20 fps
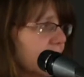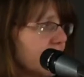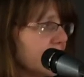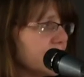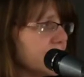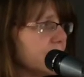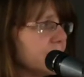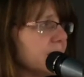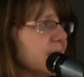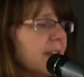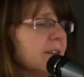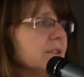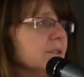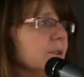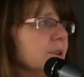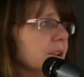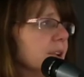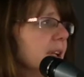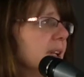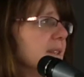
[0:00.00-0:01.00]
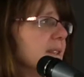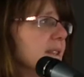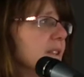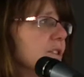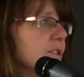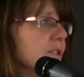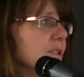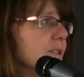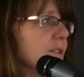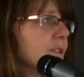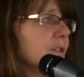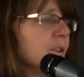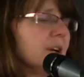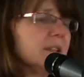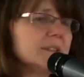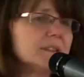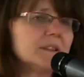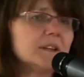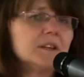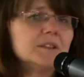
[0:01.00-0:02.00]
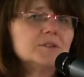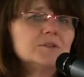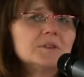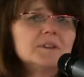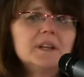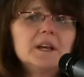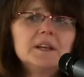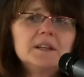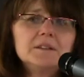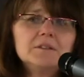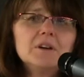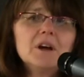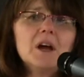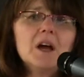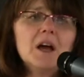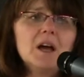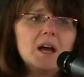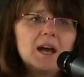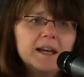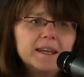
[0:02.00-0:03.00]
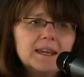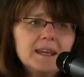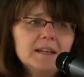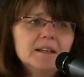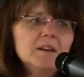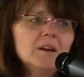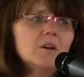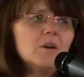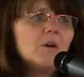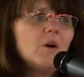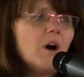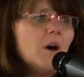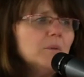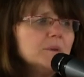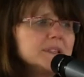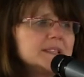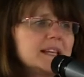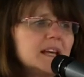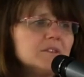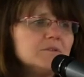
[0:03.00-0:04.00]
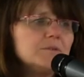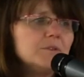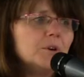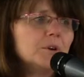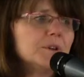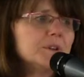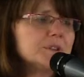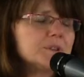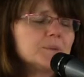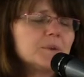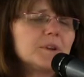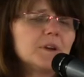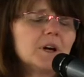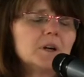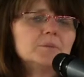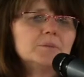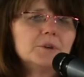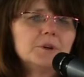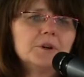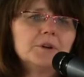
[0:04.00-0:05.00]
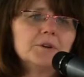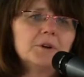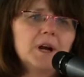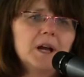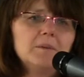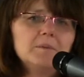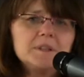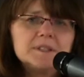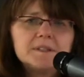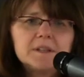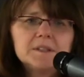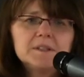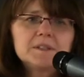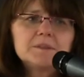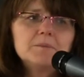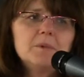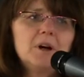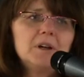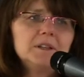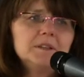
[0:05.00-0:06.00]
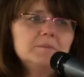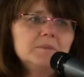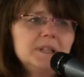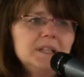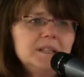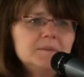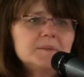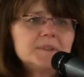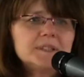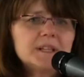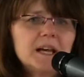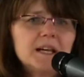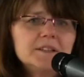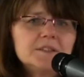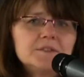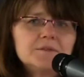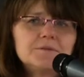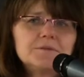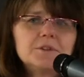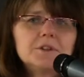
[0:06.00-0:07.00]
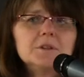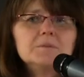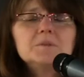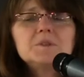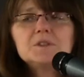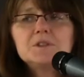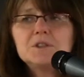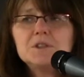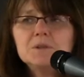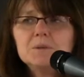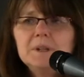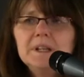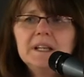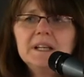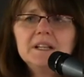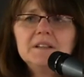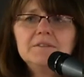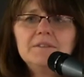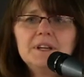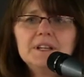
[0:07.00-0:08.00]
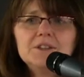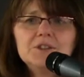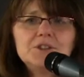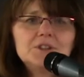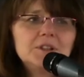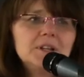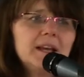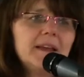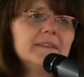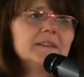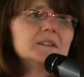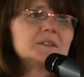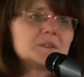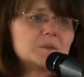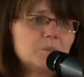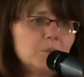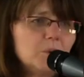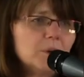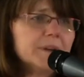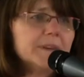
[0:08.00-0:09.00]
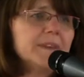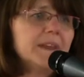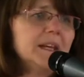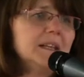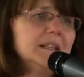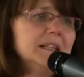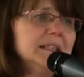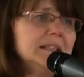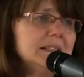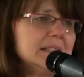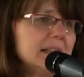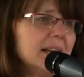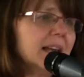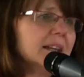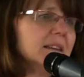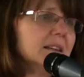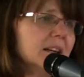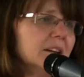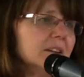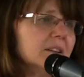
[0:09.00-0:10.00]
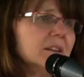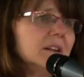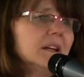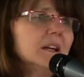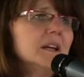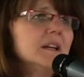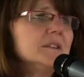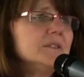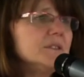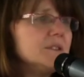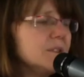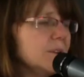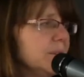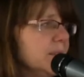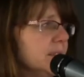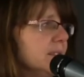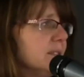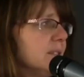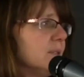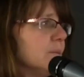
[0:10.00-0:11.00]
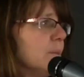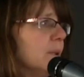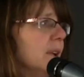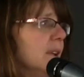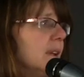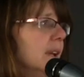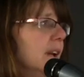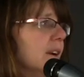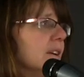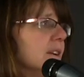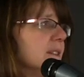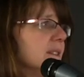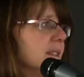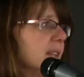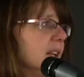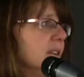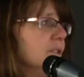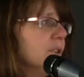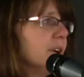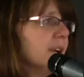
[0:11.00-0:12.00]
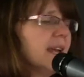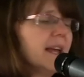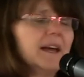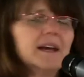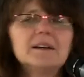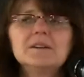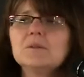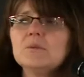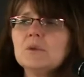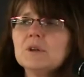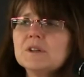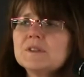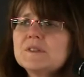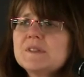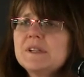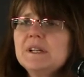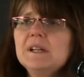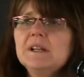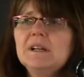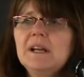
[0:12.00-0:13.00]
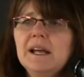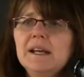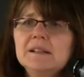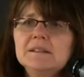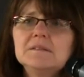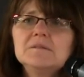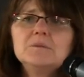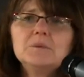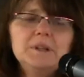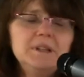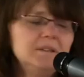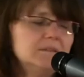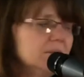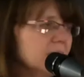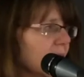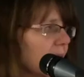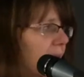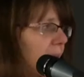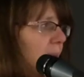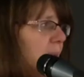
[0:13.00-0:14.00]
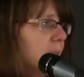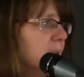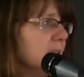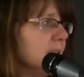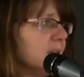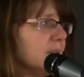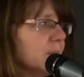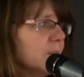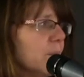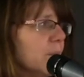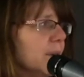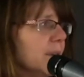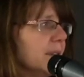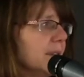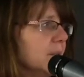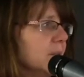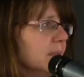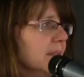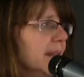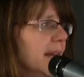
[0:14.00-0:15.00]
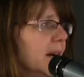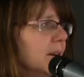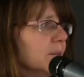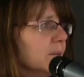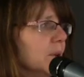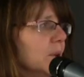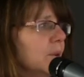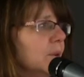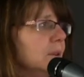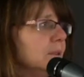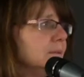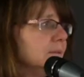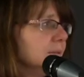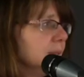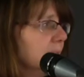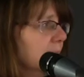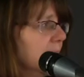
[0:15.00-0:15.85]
course there's other organizations across the country that, again, always that focus with our program is on small and medium-sized firms doing innovation and the support they need to get there. So this is one of the areas that NORCAT works in, and we are happy to support them in that role.